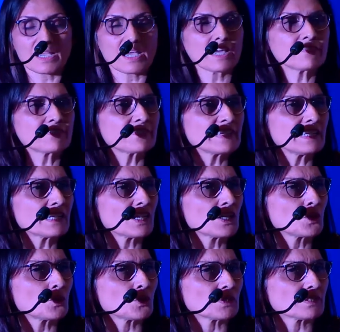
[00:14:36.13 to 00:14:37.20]
I feel
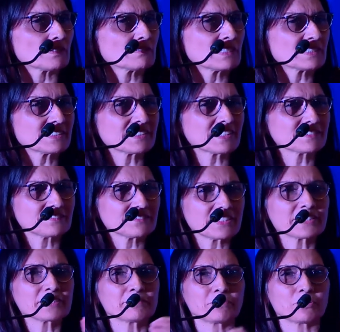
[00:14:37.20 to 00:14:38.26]
alone. I think that's
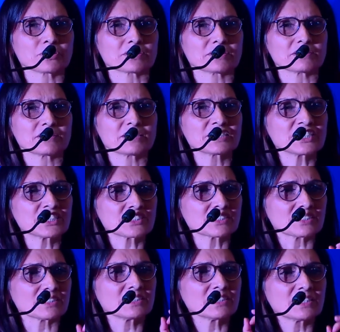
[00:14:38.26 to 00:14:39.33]
very important. A
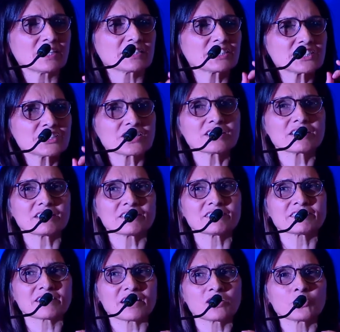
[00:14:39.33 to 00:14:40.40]
teacher, teaching
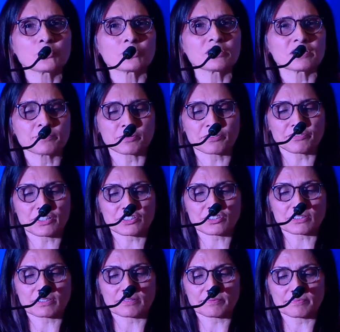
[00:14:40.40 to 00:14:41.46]
is a lonely
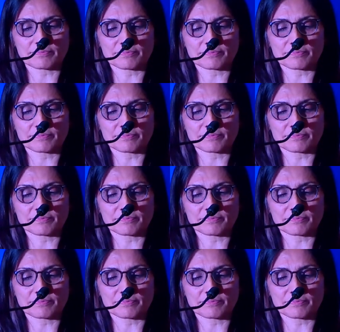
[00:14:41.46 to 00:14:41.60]
profession.